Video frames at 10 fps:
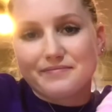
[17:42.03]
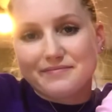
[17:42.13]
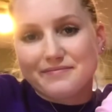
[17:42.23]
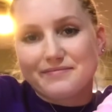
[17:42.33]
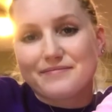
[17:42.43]

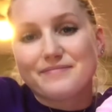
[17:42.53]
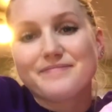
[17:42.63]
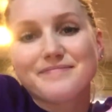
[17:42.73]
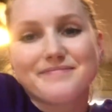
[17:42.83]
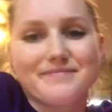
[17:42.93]

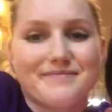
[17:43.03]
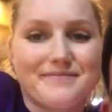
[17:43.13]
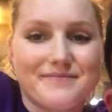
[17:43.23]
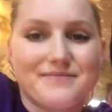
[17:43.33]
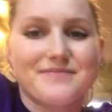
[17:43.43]

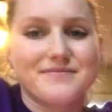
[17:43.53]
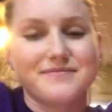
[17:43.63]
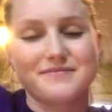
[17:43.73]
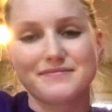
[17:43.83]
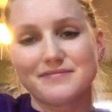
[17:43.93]

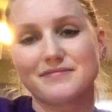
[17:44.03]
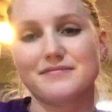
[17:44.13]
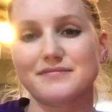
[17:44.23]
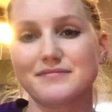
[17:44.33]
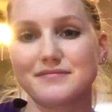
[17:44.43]

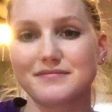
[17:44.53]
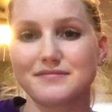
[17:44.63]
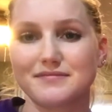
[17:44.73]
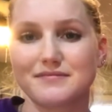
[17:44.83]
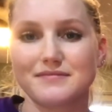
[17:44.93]

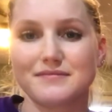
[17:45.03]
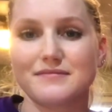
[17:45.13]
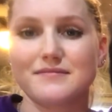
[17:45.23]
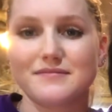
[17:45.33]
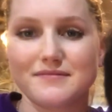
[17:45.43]

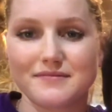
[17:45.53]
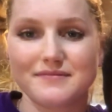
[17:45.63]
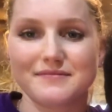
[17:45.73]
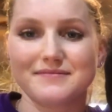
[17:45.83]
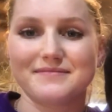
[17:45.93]

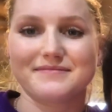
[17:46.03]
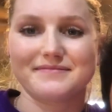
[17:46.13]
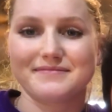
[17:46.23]
[no speech]